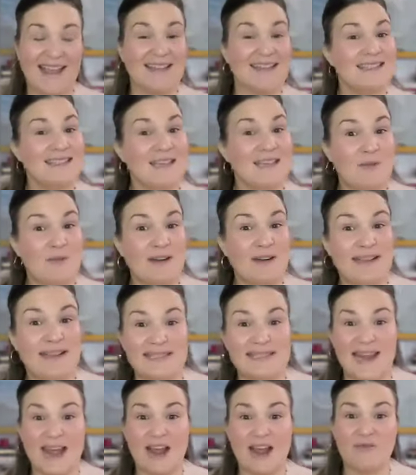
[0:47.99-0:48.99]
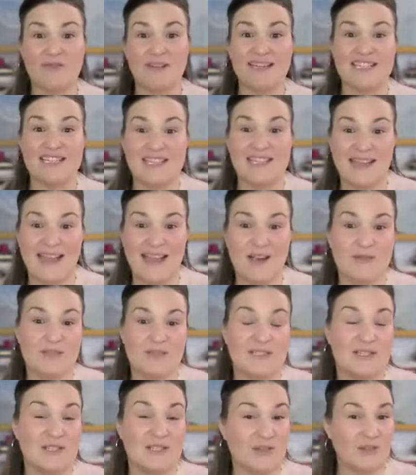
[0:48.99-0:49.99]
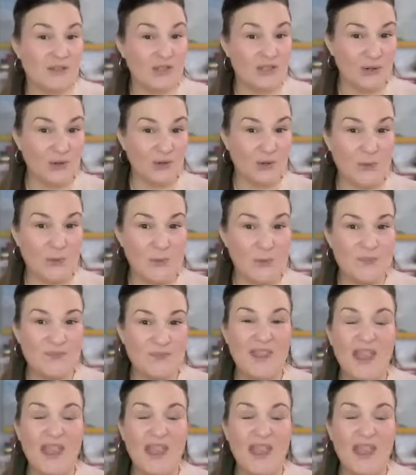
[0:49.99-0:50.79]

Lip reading: and someone is now reaching out to you,